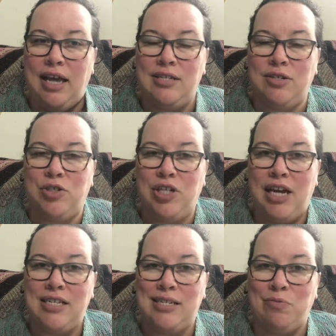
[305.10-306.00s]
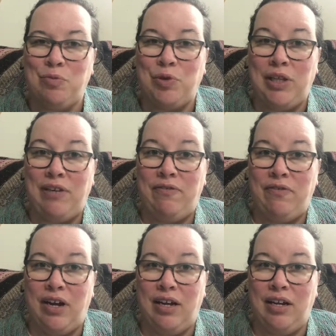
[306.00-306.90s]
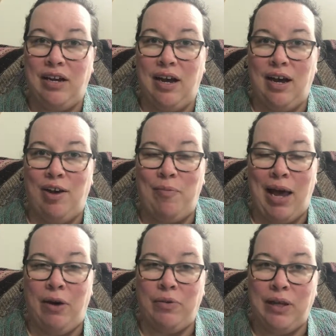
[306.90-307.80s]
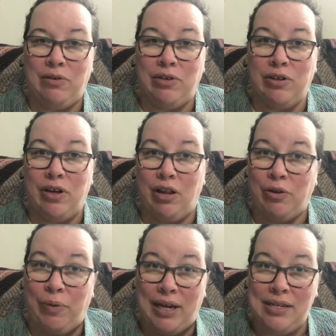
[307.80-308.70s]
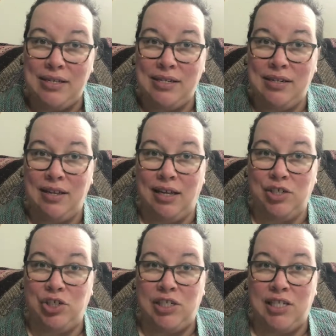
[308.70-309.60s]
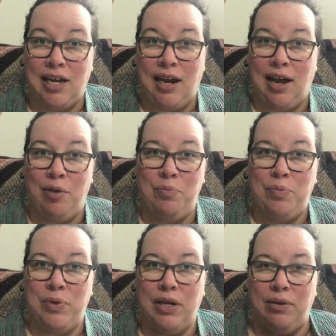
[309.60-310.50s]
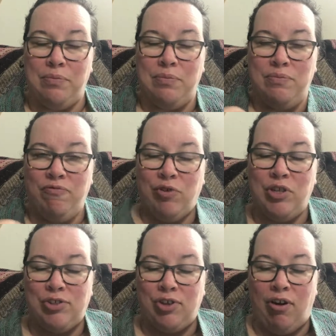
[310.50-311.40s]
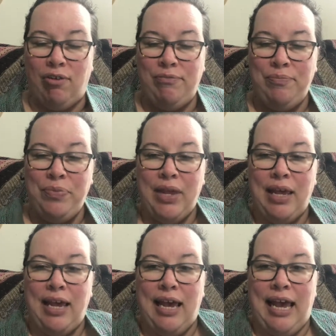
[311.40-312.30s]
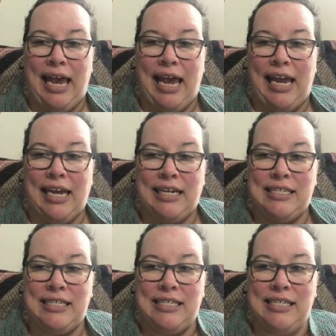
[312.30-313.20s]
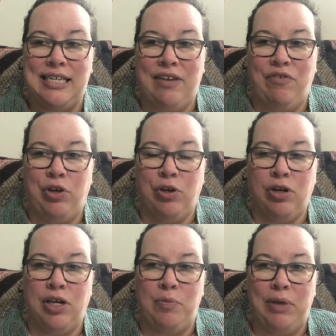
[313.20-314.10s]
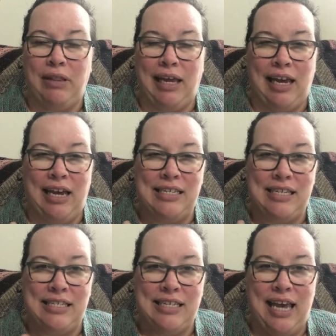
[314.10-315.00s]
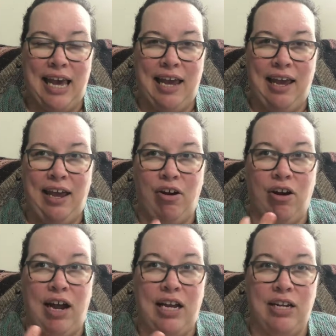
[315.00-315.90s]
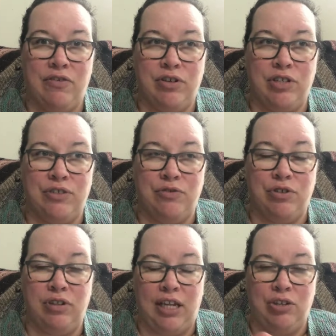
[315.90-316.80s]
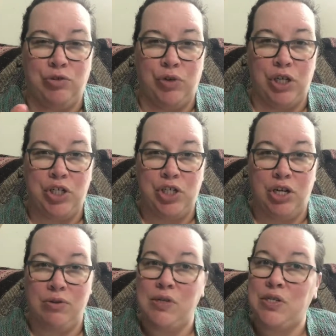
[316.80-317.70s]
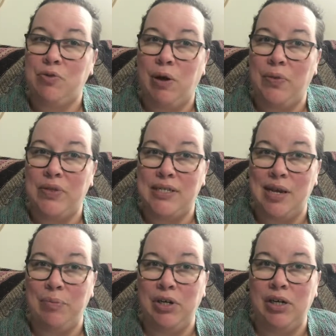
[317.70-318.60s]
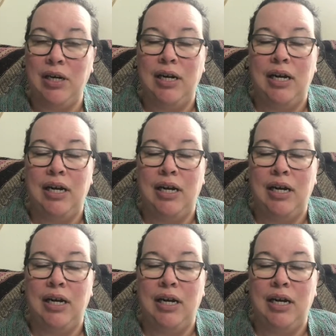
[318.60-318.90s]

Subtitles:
And so she has some really fun Outlander colorways that she dyed up for the shawl. And if you're going to be like a SSK or any of her different like trunk shows throughout the summer,